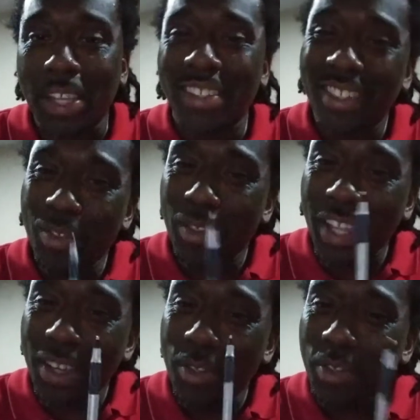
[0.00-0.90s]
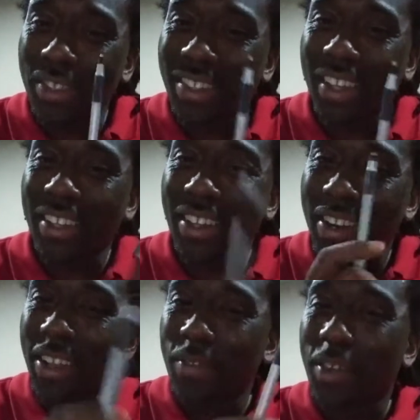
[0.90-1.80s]
I still don't like Houston's
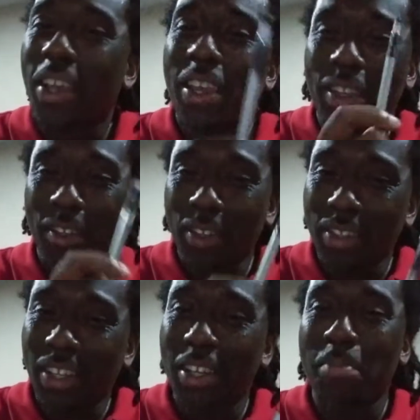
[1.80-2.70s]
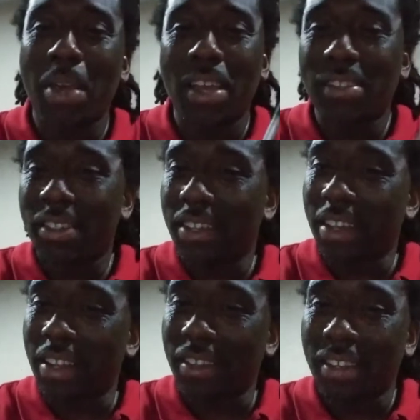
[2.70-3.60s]
secondary, even though you lost Honey Badger
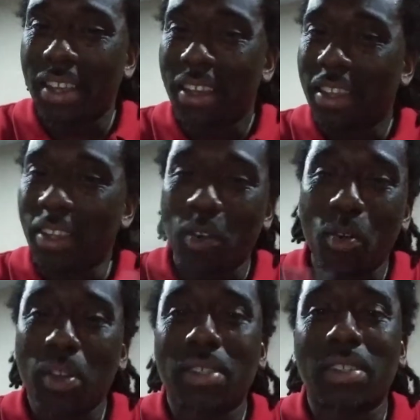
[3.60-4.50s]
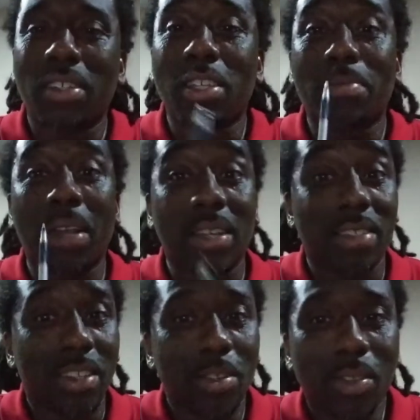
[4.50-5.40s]
and your corner's a suspect. I
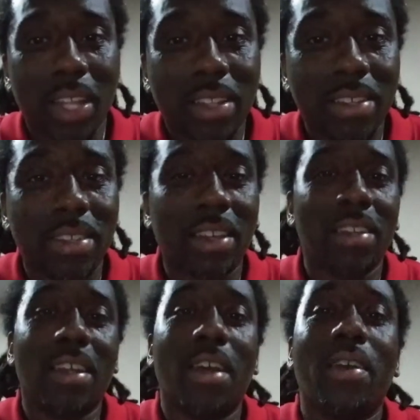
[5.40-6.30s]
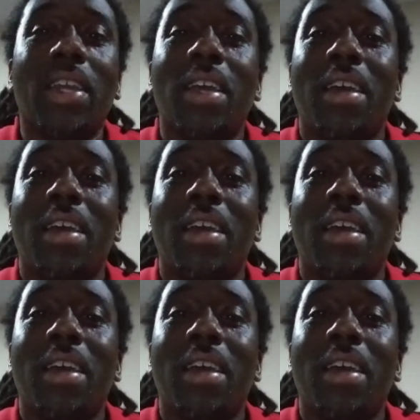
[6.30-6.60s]
still don't like their secondary.